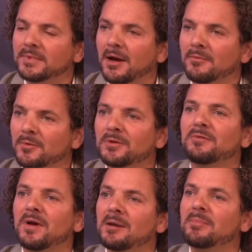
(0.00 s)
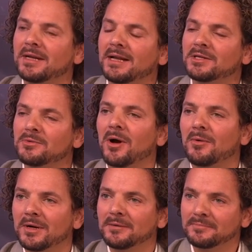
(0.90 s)
yeah, we will develop in that as well.
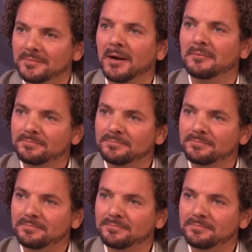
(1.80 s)
Uh, yeah.